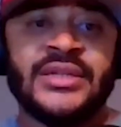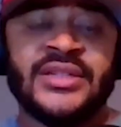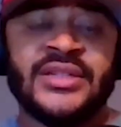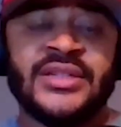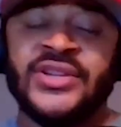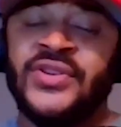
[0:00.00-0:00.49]

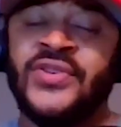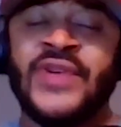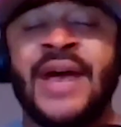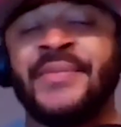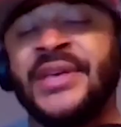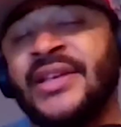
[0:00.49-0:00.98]
So I
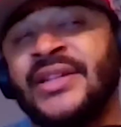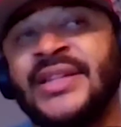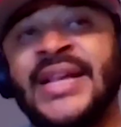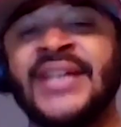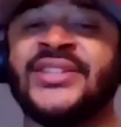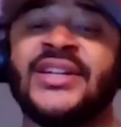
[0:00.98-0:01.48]
mean,
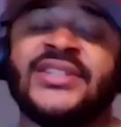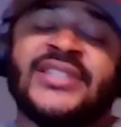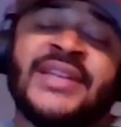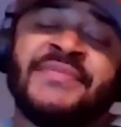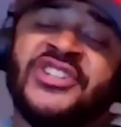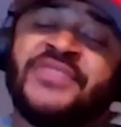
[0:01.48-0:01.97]
that sucks. I
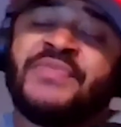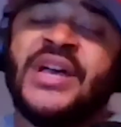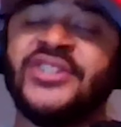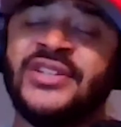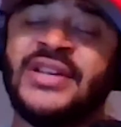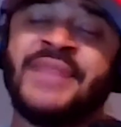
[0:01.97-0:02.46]
mean, she probably.
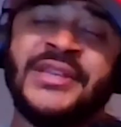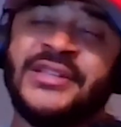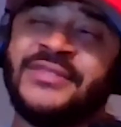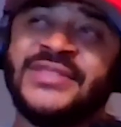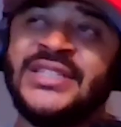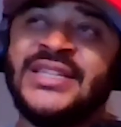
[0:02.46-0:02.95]
I mean,
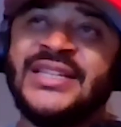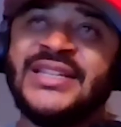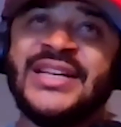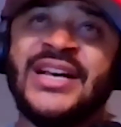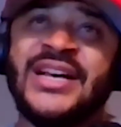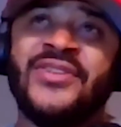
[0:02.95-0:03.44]

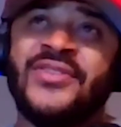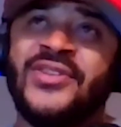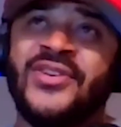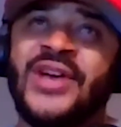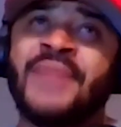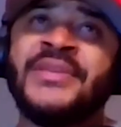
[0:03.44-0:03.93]
I don't
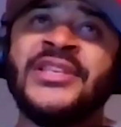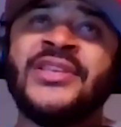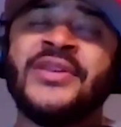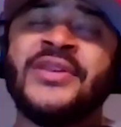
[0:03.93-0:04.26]
know. I mean, you probably